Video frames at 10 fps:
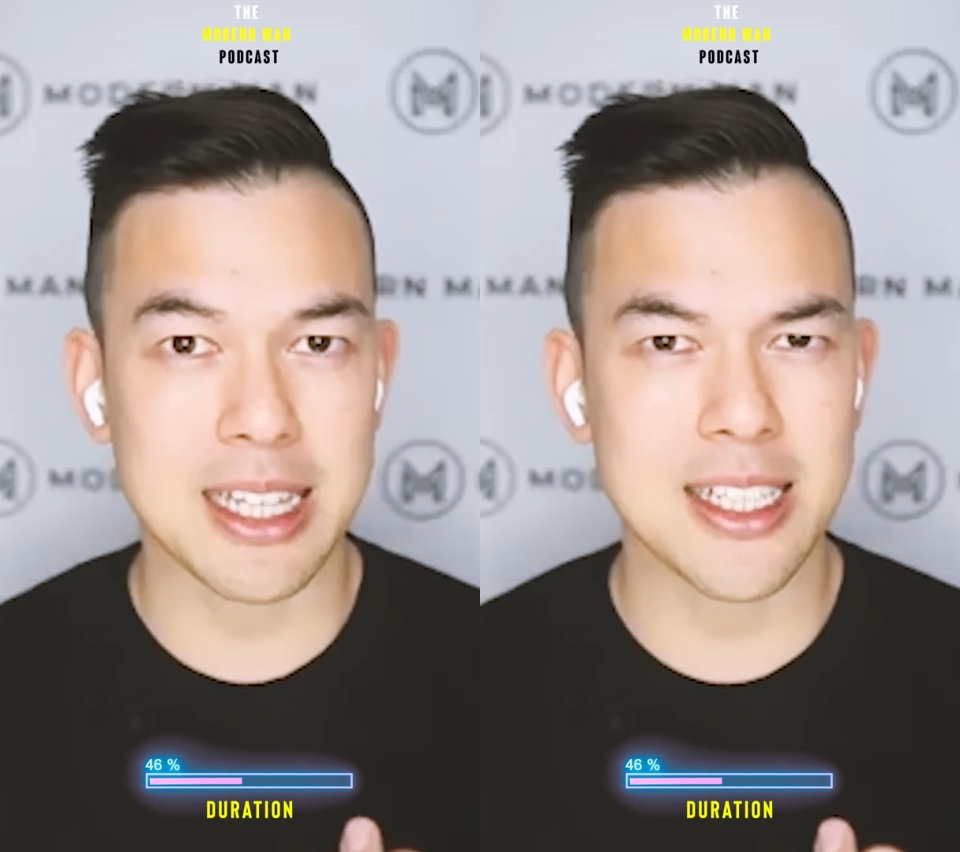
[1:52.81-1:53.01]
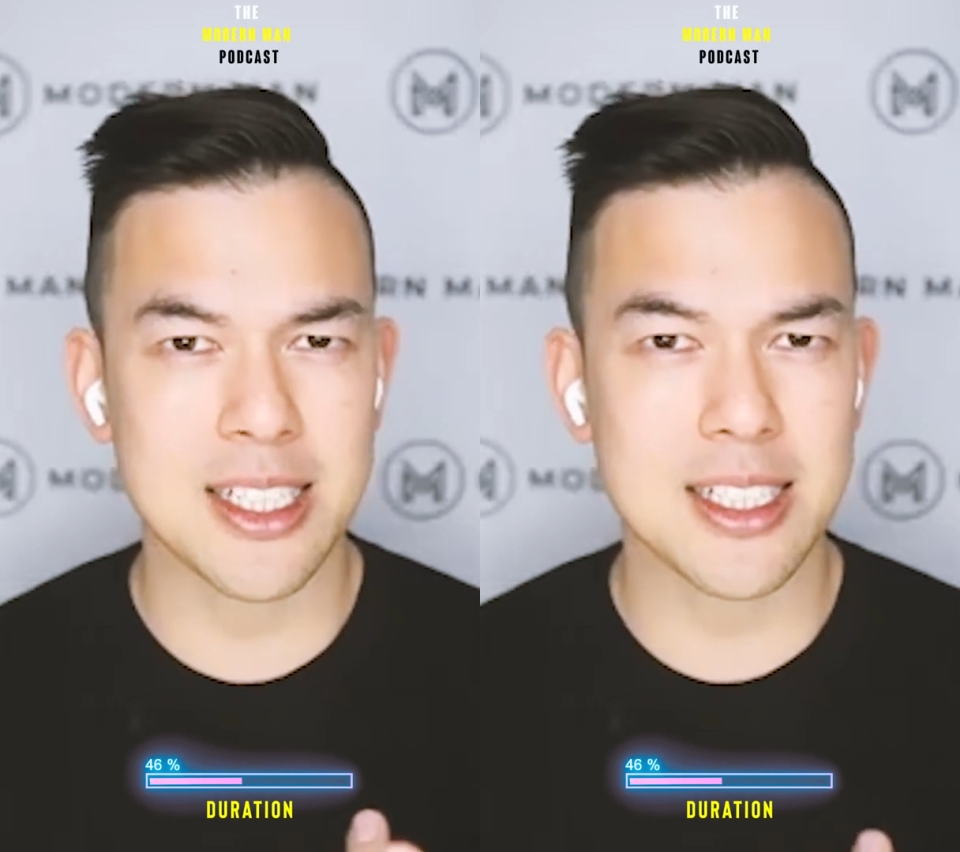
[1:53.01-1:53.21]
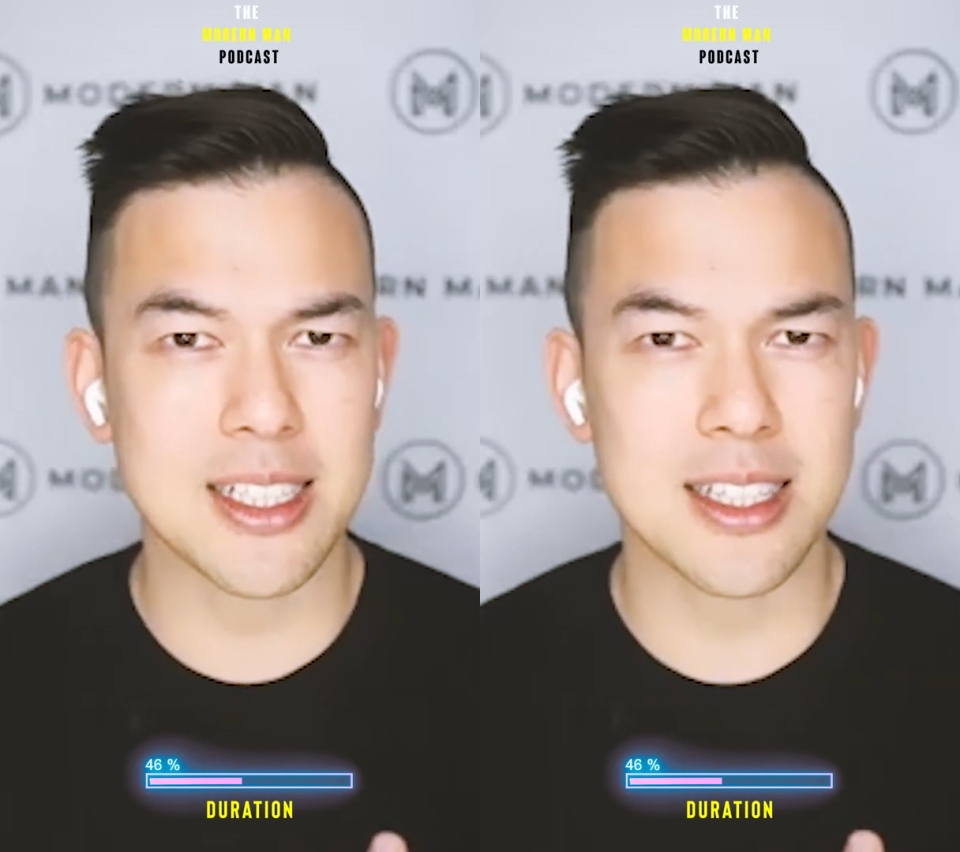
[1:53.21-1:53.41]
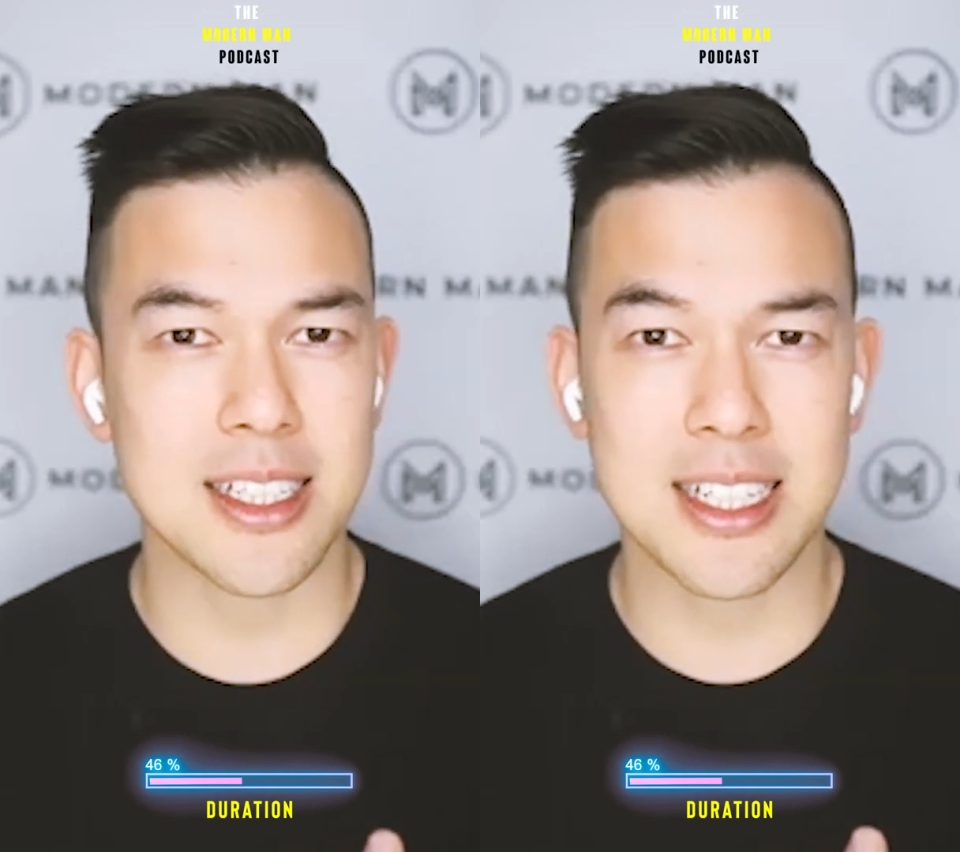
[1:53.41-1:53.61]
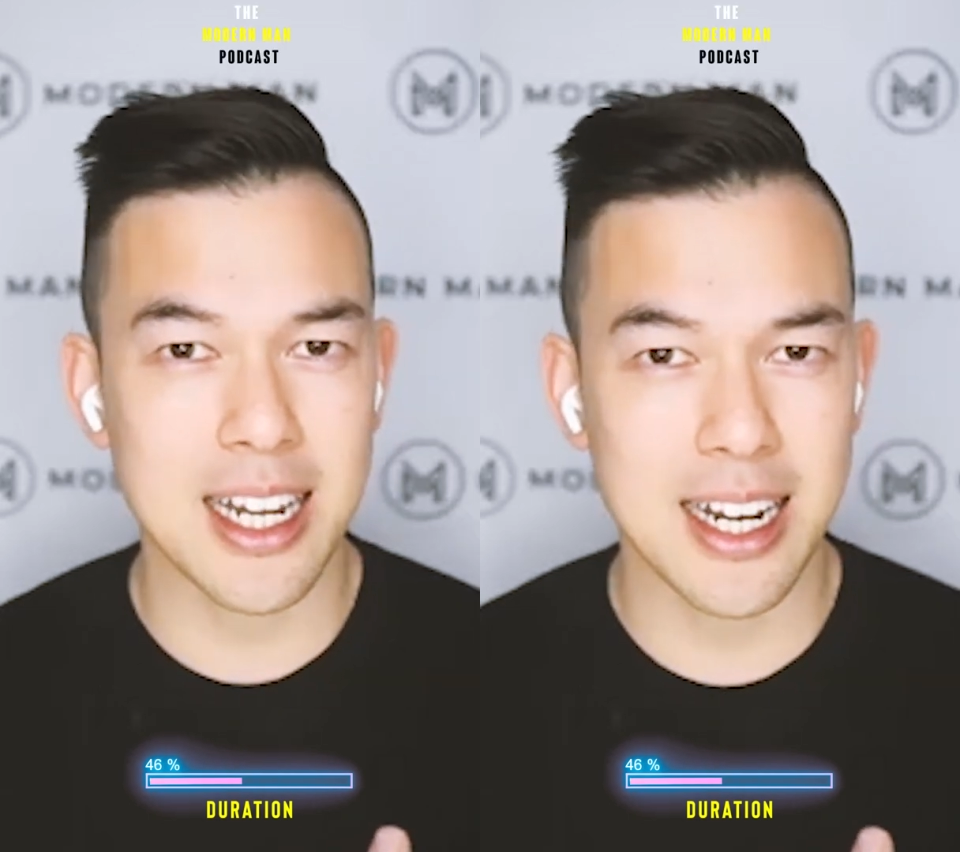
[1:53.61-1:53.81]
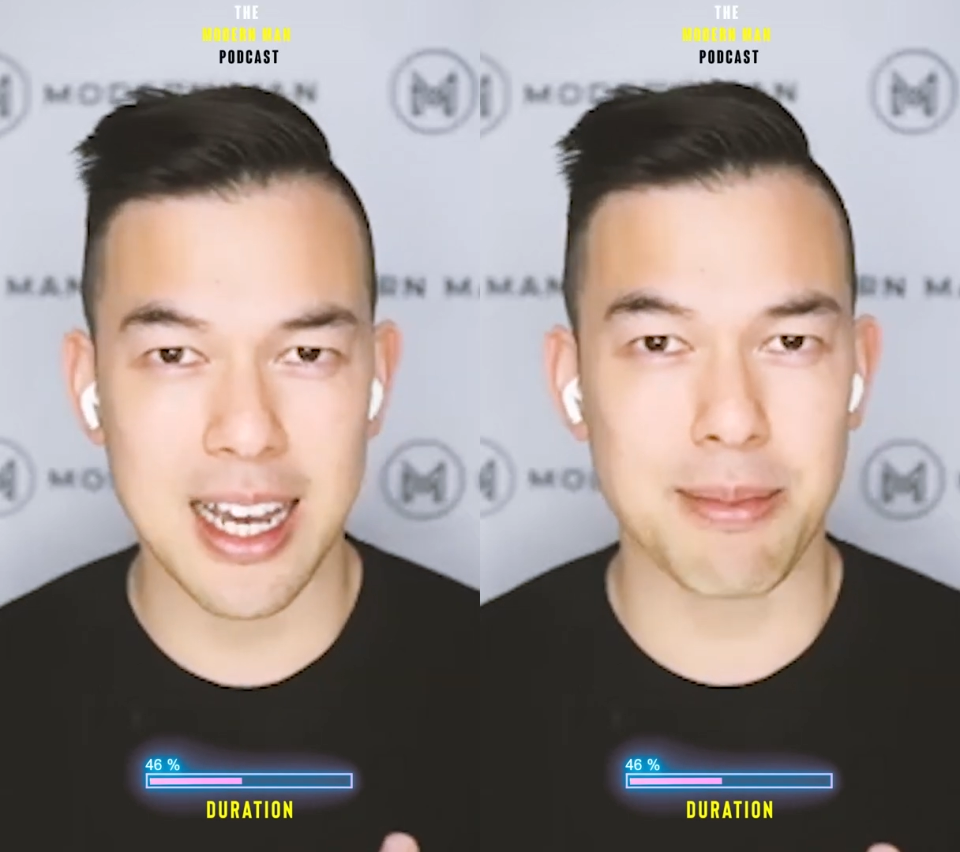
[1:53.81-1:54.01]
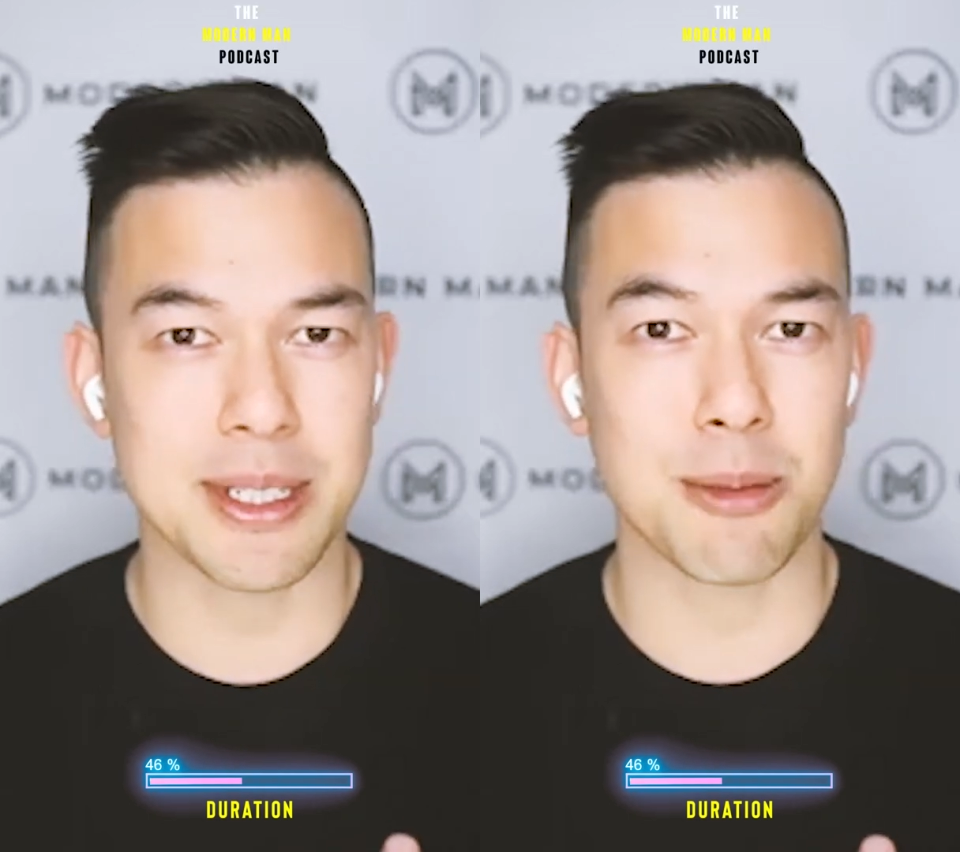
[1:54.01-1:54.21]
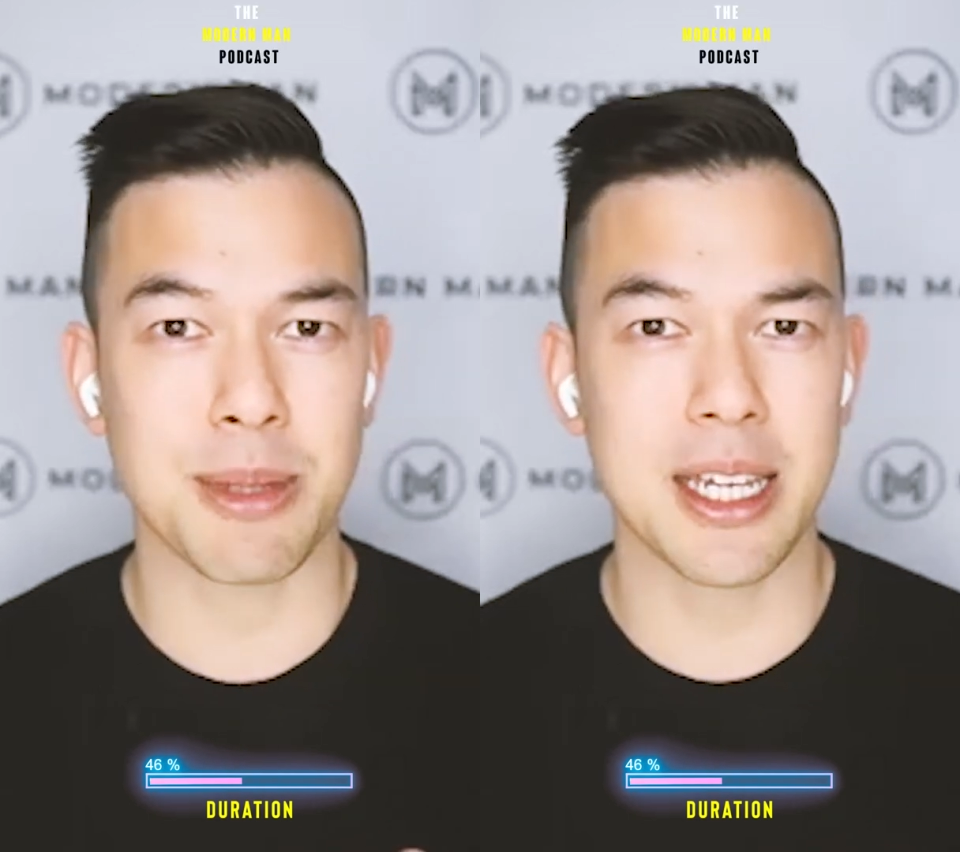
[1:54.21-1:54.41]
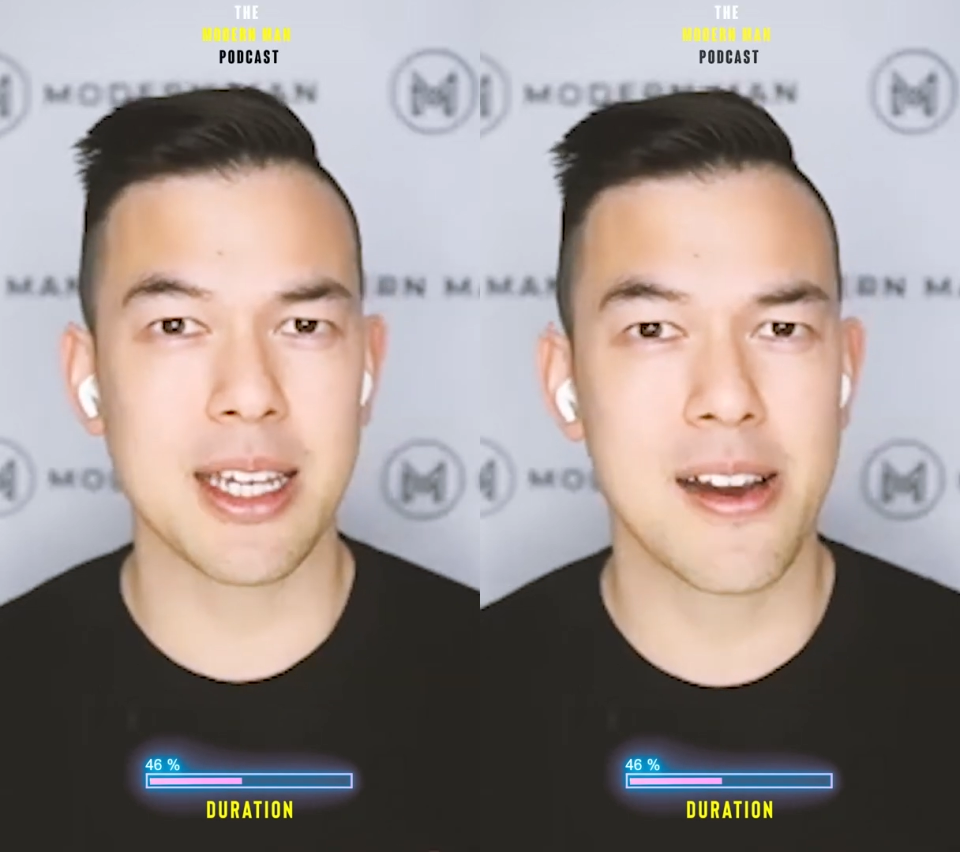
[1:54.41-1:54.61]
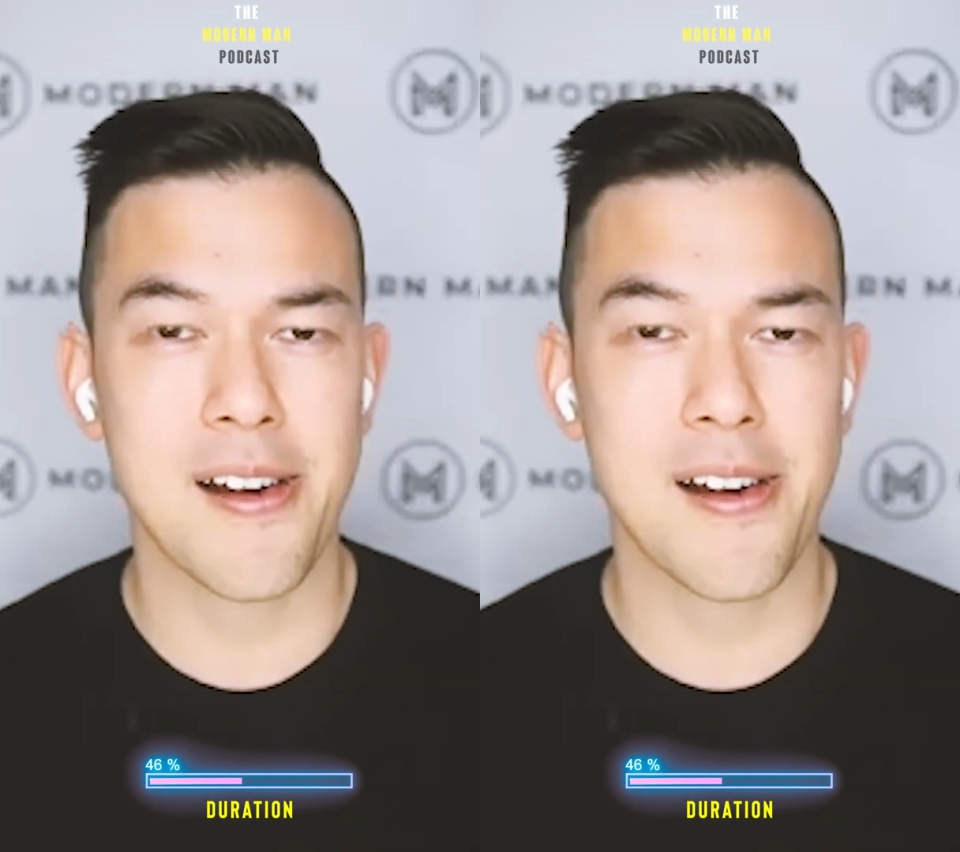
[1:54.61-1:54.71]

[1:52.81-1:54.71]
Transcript: this can't happen to me.